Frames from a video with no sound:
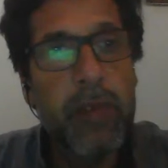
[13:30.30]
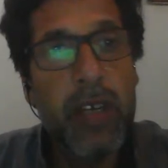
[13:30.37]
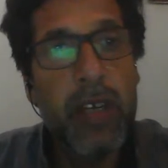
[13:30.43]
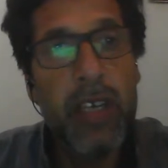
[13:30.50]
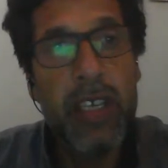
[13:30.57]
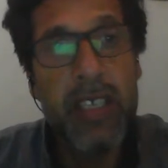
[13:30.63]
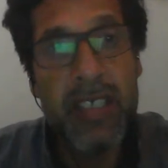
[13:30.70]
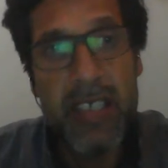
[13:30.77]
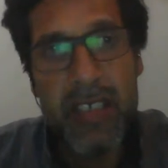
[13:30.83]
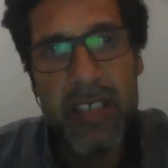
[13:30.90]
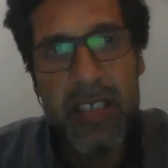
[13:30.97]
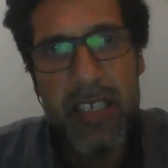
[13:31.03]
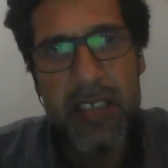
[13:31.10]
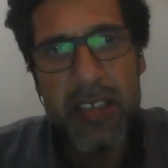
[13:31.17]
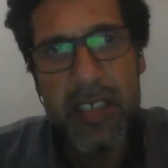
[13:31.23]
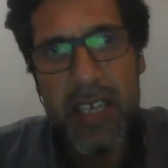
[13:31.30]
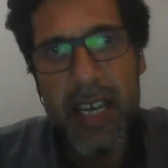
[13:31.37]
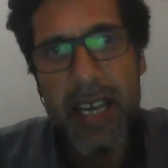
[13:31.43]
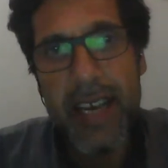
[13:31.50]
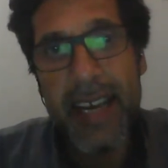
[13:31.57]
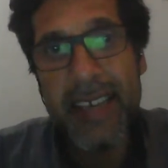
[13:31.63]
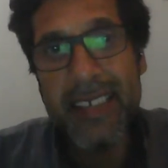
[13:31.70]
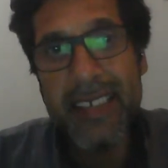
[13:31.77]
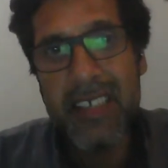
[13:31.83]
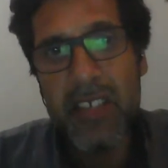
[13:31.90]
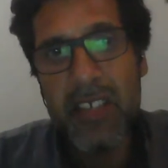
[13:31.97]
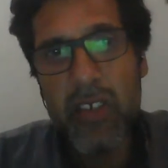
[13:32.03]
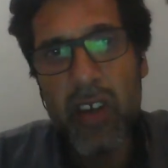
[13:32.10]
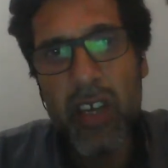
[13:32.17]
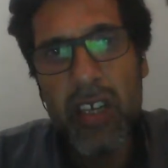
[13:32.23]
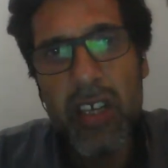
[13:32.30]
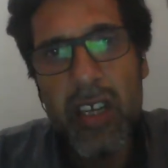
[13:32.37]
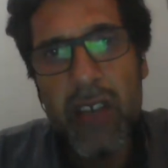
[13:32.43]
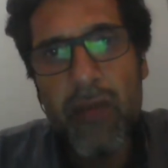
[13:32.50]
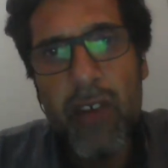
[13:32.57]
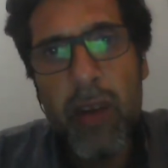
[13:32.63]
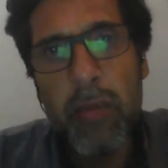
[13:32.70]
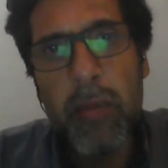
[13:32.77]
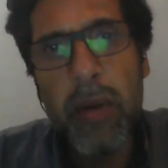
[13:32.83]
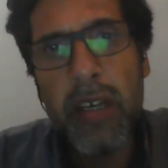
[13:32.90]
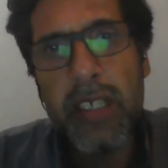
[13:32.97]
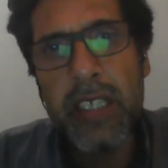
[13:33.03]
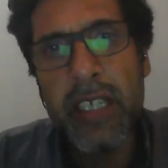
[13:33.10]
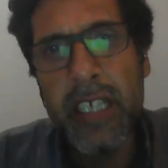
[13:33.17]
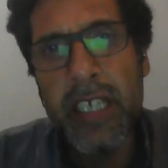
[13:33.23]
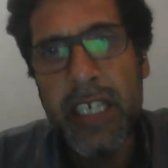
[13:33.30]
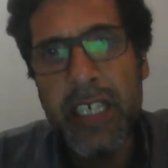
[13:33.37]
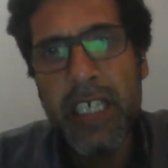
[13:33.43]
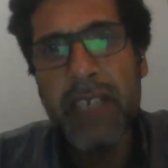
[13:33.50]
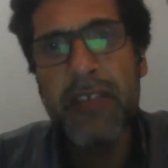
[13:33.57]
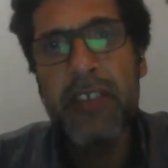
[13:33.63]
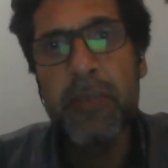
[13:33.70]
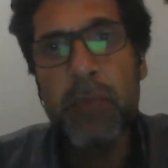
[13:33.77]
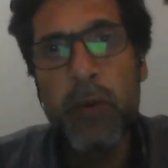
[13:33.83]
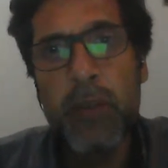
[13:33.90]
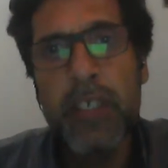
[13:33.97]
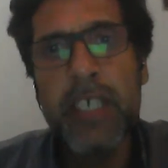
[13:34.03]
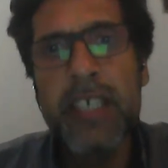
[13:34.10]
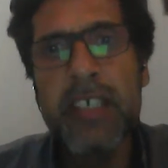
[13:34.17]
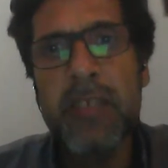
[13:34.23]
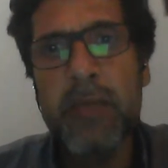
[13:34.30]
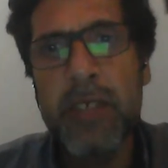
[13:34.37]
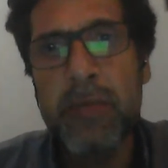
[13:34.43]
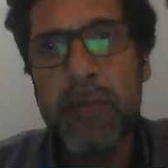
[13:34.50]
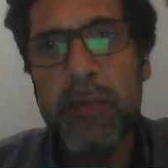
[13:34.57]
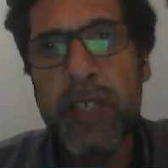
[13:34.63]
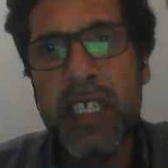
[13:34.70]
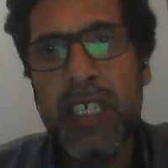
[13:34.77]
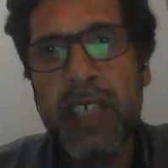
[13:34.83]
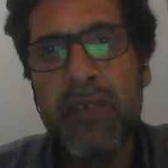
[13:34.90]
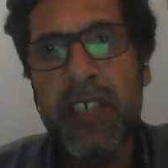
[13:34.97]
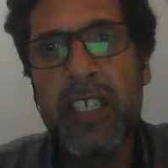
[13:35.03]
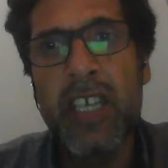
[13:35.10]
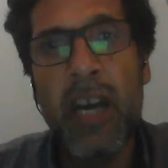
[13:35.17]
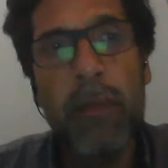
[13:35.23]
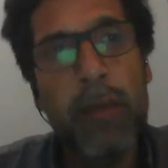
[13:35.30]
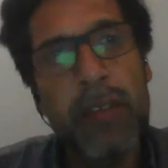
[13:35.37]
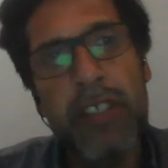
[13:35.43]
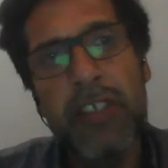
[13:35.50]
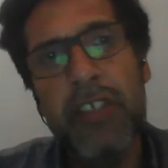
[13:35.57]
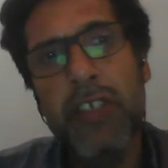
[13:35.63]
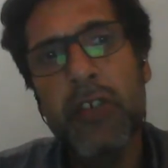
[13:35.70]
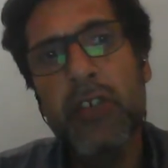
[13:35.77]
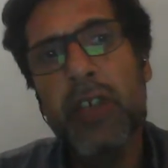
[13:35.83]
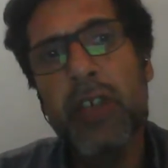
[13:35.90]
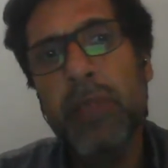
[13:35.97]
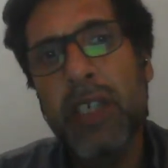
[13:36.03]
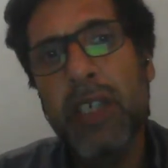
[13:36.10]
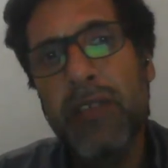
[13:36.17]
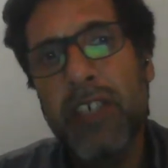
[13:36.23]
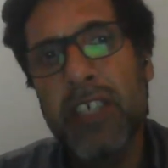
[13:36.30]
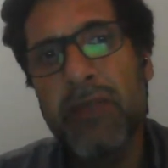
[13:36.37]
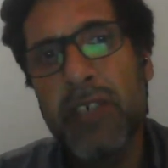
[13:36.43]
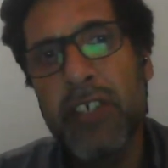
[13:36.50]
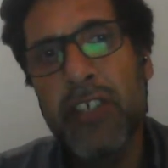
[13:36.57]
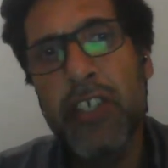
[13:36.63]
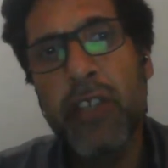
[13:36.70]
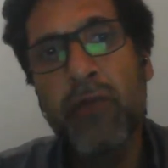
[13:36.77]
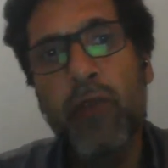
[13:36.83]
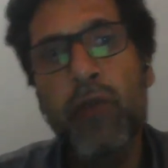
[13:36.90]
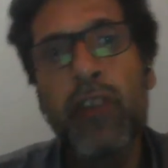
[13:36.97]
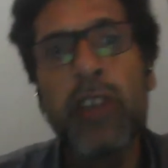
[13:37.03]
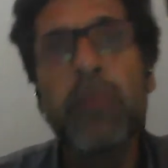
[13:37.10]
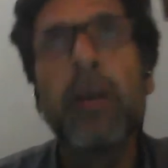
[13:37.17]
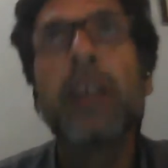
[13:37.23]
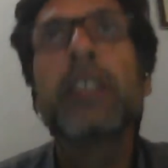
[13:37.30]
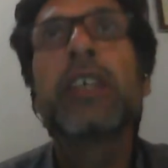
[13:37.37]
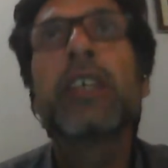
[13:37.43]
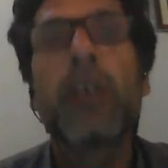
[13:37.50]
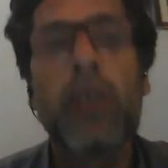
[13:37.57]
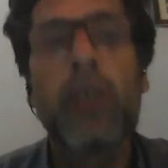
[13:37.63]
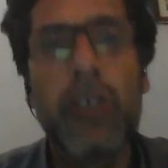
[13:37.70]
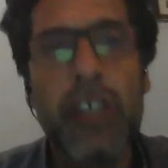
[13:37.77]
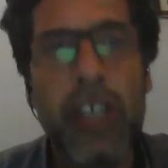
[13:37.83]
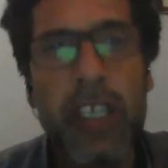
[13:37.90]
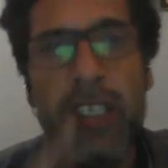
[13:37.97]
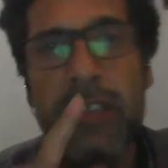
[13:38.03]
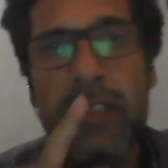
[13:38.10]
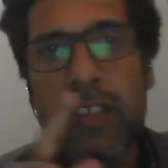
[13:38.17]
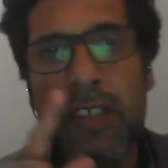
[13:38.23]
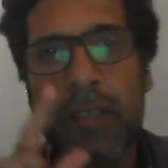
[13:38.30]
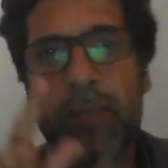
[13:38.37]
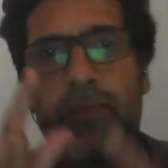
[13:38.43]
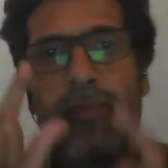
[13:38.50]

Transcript: resistance, as a scholar from among the natives put his perspective in opposition to the previous fiction woven by the colonialists.